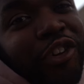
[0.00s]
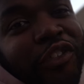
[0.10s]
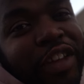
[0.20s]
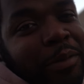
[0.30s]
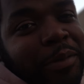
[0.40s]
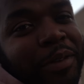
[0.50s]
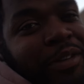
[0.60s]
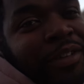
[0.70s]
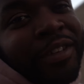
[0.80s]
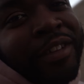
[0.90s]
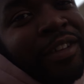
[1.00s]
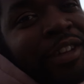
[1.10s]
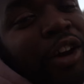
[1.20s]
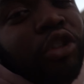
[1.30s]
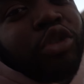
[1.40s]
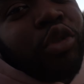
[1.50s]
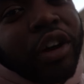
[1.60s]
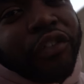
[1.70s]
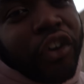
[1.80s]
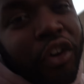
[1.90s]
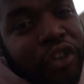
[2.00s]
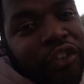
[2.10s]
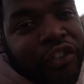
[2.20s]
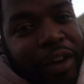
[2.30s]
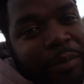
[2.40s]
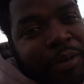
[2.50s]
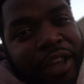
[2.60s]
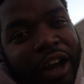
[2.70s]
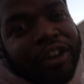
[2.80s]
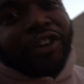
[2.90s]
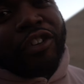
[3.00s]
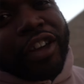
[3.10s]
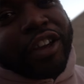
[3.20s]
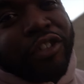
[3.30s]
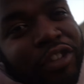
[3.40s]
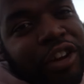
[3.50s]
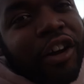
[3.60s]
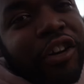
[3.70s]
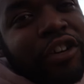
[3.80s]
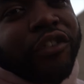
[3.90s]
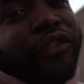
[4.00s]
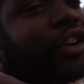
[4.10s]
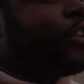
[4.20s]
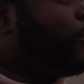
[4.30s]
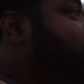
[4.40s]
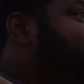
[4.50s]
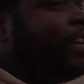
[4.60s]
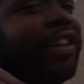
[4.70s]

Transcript: November. Go through her phone November. Y'all gonna go through y'all girl phone.